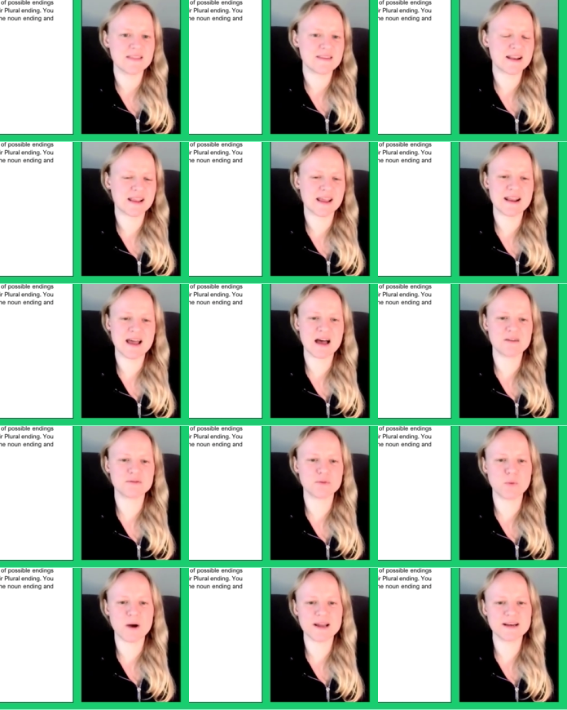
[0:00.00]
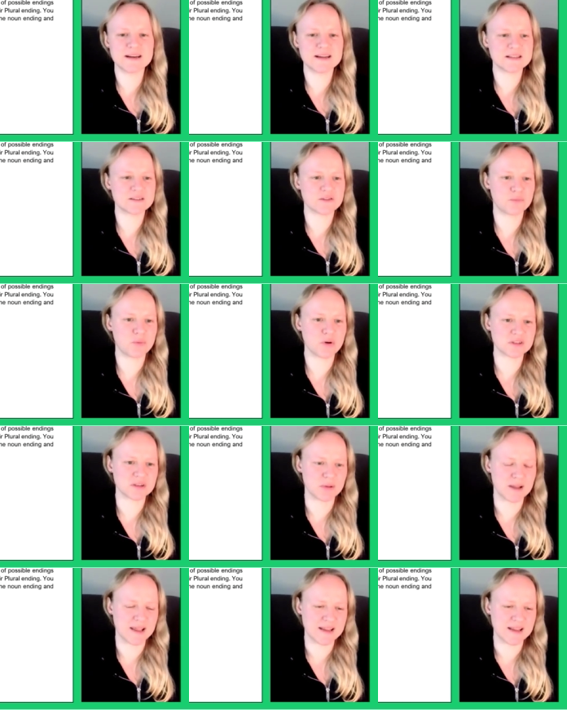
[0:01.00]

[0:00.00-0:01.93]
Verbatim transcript: that can have a wide list of possible